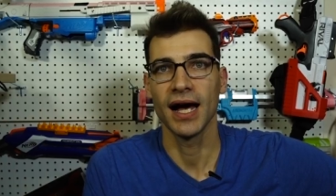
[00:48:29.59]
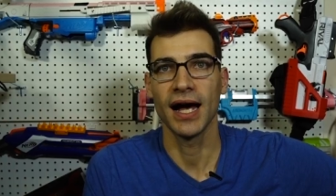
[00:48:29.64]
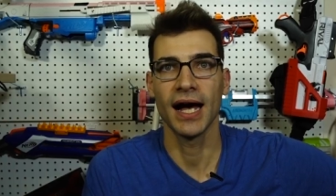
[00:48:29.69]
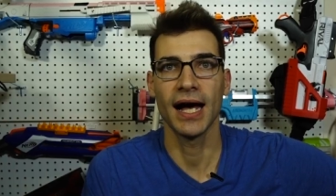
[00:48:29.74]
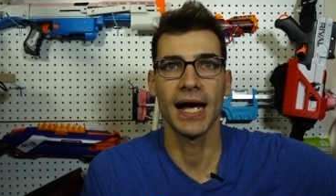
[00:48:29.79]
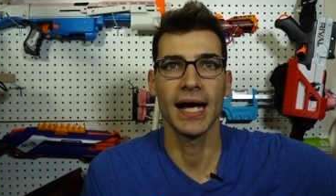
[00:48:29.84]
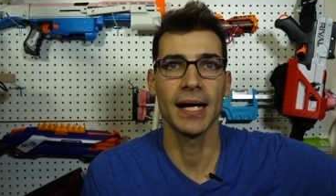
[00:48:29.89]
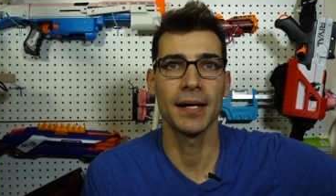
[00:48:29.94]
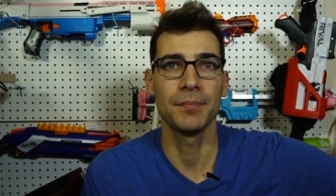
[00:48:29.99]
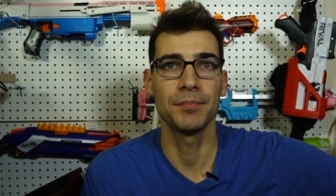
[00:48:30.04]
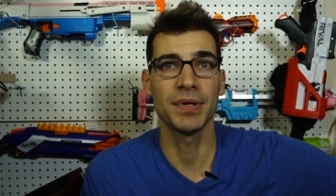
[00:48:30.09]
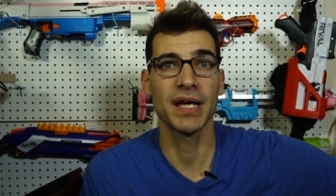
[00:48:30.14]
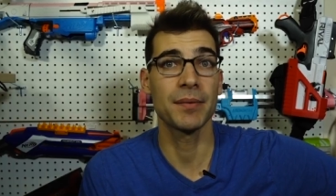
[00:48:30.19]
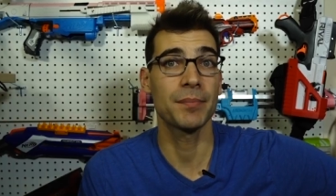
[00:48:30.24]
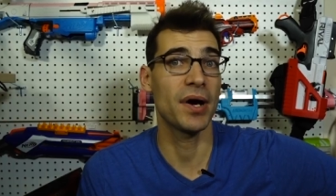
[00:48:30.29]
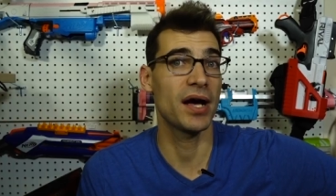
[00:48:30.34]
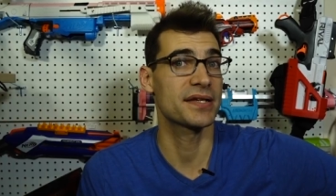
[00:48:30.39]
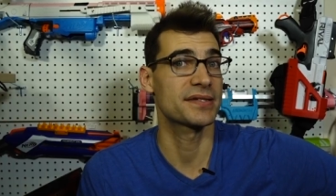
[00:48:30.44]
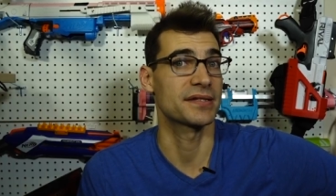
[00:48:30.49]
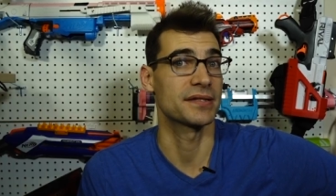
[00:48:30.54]
Uh, being
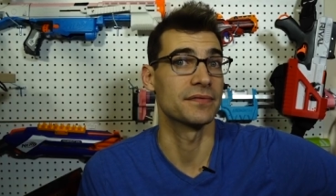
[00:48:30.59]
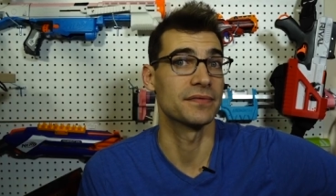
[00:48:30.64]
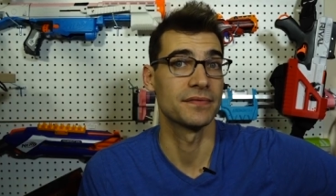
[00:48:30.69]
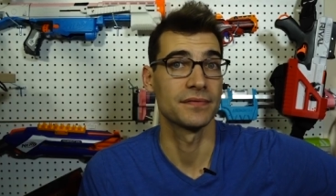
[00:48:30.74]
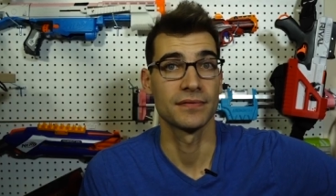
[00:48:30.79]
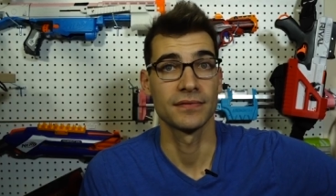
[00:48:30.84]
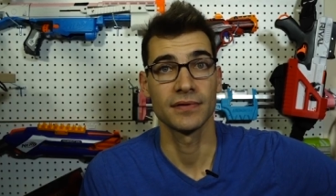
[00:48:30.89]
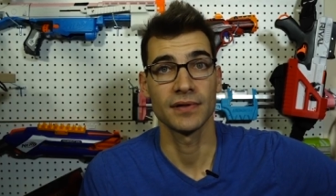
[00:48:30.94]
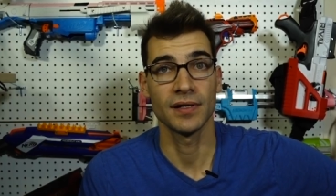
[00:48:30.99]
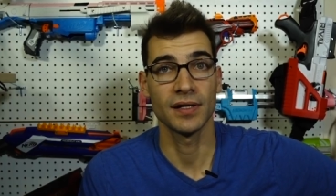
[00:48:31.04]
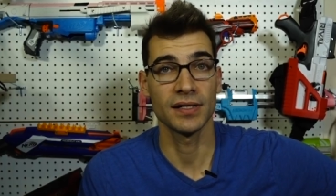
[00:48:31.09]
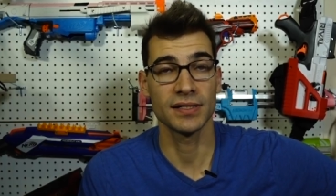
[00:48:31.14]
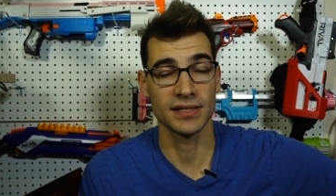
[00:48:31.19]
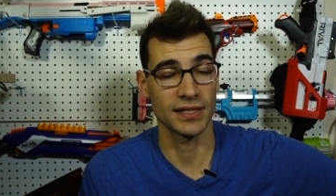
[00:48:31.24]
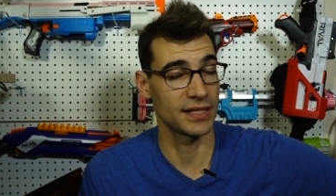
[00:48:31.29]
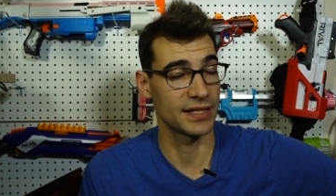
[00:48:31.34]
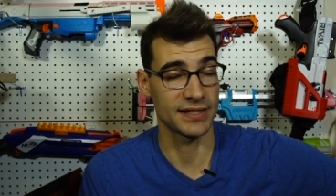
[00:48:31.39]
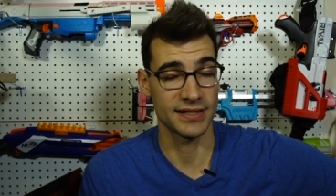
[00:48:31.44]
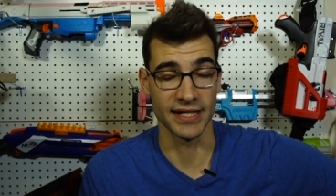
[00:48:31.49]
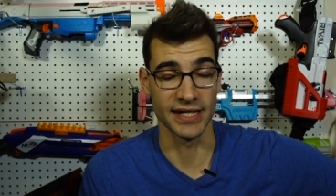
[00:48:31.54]
positive.
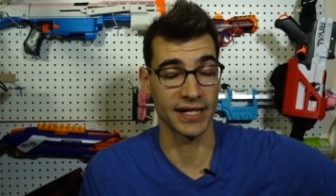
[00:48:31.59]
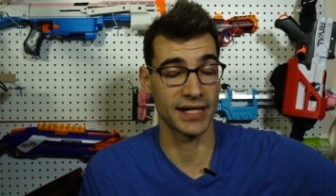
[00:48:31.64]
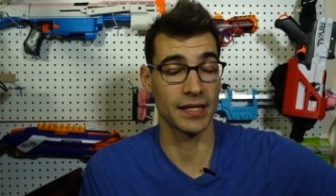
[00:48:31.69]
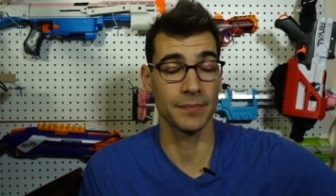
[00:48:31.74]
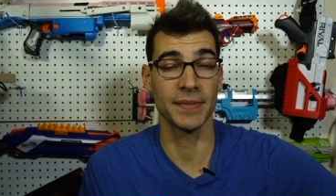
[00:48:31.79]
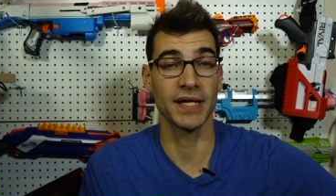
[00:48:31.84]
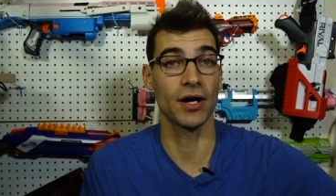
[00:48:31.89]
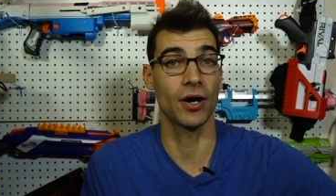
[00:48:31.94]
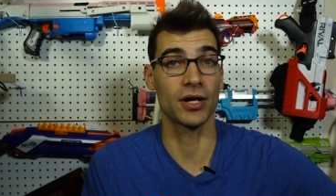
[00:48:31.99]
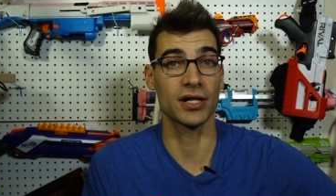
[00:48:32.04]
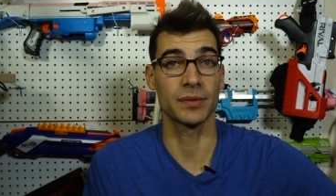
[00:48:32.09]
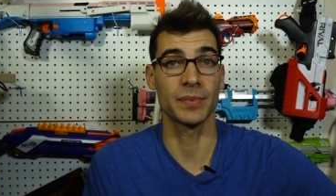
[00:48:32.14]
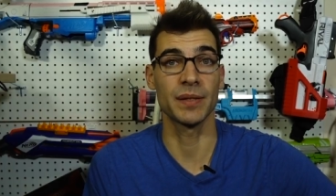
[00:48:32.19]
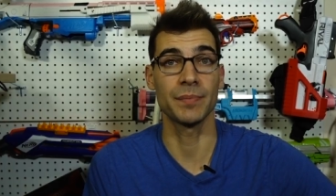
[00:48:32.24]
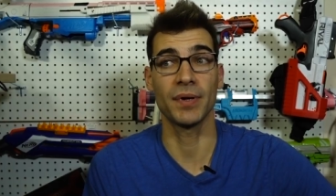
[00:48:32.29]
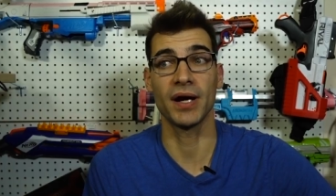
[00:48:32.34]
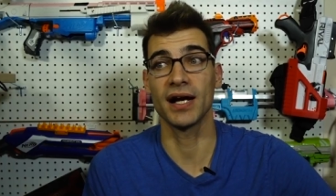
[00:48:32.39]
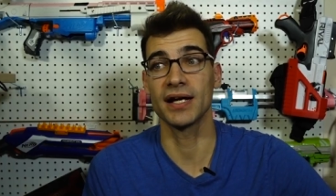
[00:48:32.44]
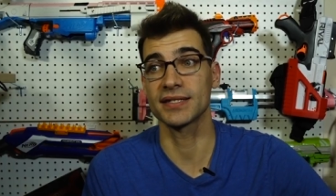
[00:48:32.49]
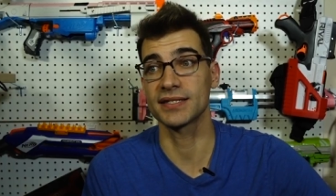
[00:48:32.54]
It, it, can be hard to be
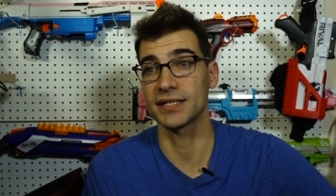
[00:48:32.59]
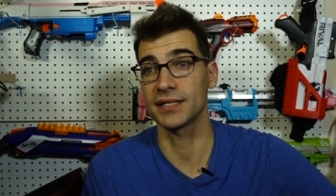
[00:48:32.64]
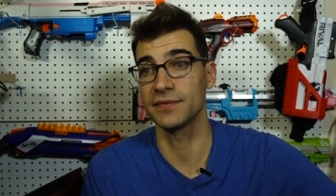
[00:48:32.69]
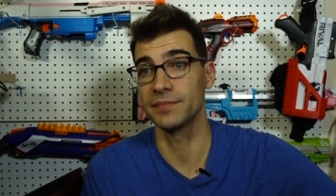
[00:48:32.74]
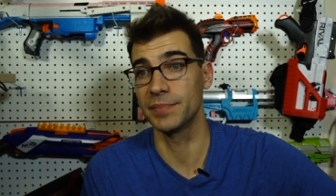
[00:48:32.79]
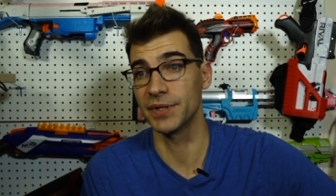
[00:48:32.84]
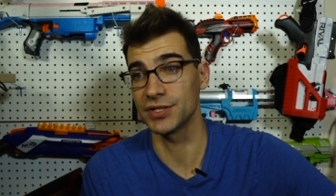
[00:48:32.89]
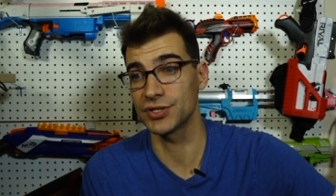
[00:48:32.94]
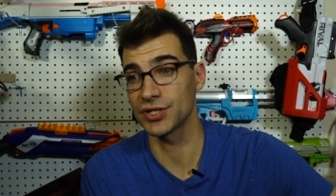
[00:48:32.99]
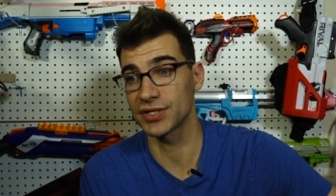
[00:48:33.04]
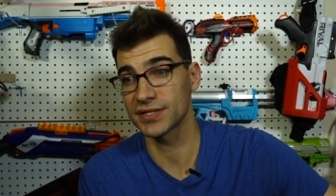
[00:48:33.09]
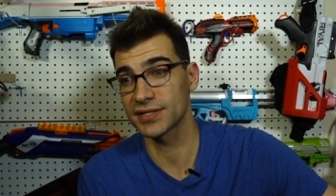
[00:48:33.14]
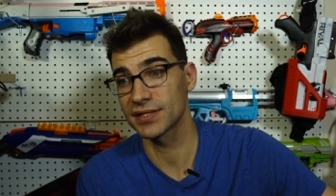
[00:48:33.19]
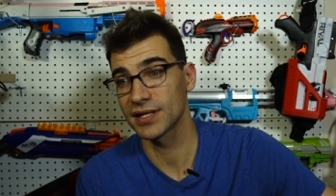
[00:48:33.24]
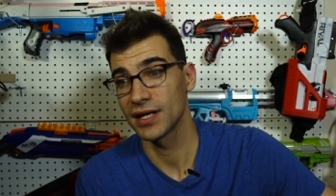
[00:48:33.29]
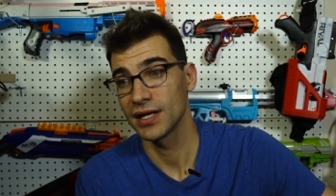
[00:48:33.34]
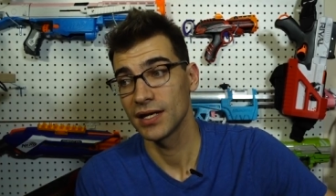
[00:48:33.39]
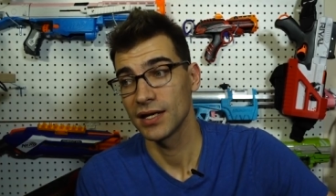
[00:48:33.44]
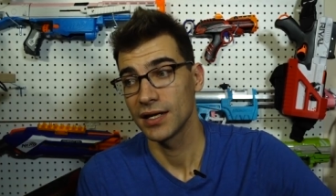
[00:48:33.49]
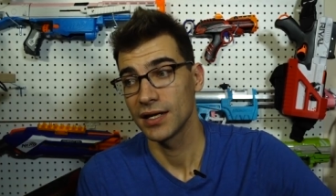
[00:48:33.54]
positive, but just